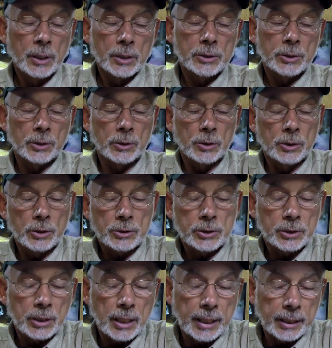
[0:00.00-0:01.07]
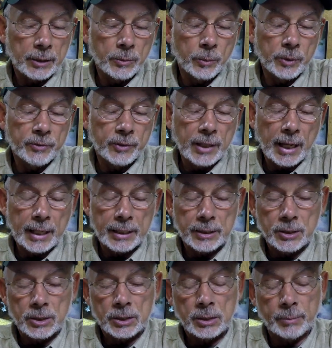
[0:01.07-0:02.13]
So it looks like we've got it
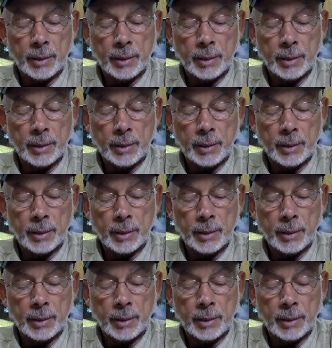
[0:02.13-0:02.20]
just